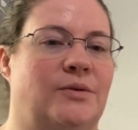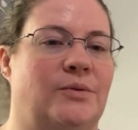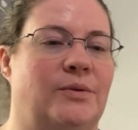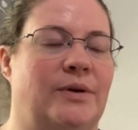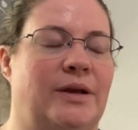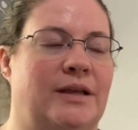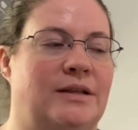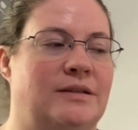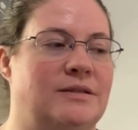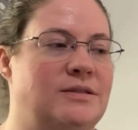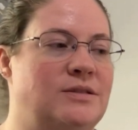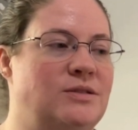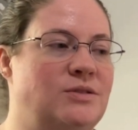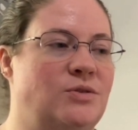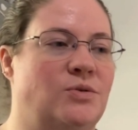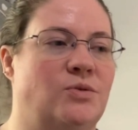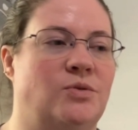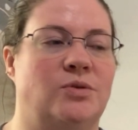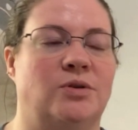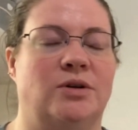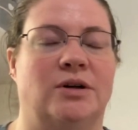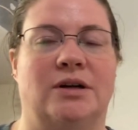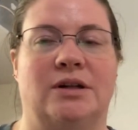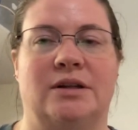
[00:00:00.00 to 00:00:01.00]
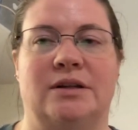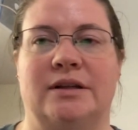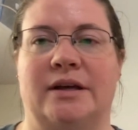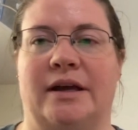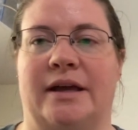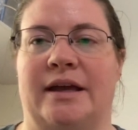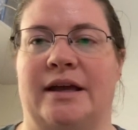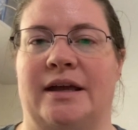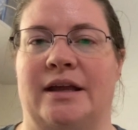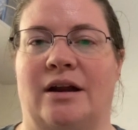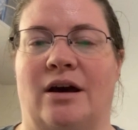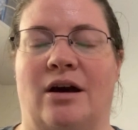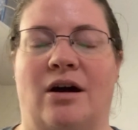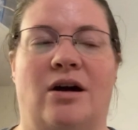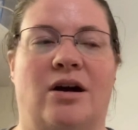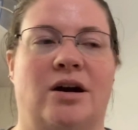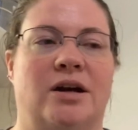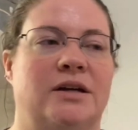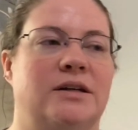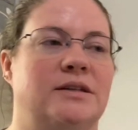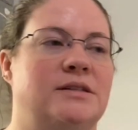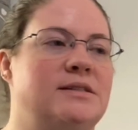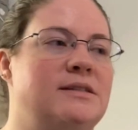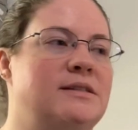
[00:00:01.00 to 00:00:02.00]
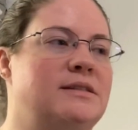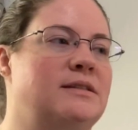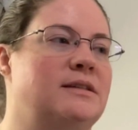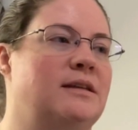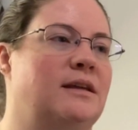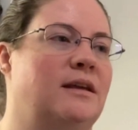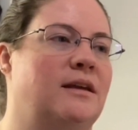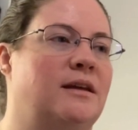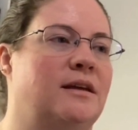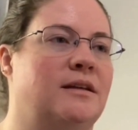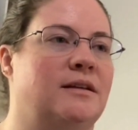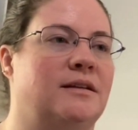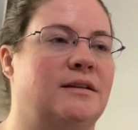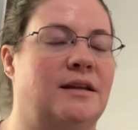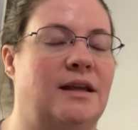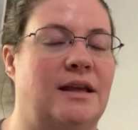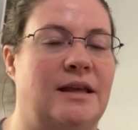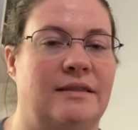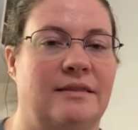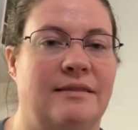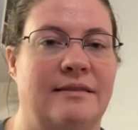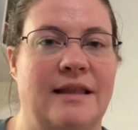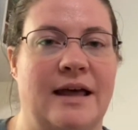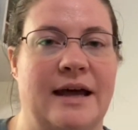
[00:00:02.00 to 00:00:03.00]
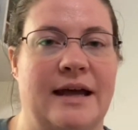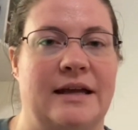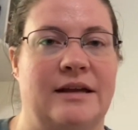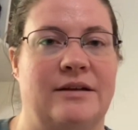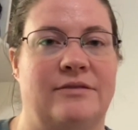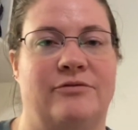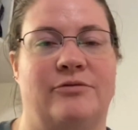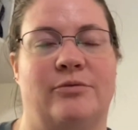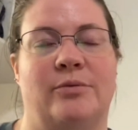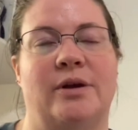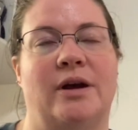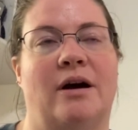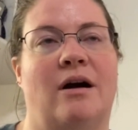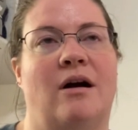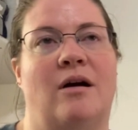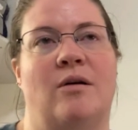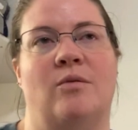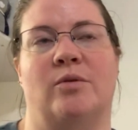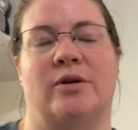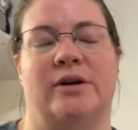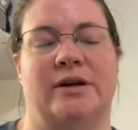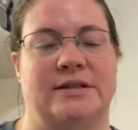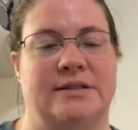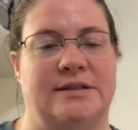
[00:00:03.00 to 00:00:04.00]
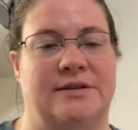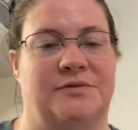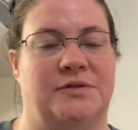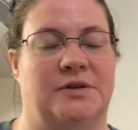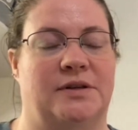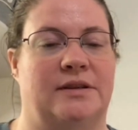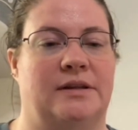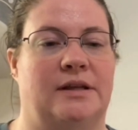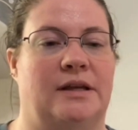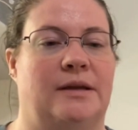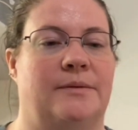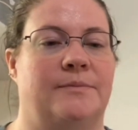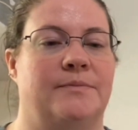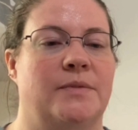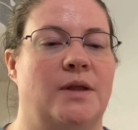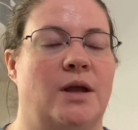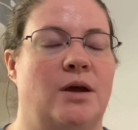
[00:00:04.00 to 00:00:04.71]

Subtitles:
in school, in arts, in life, we all work differently.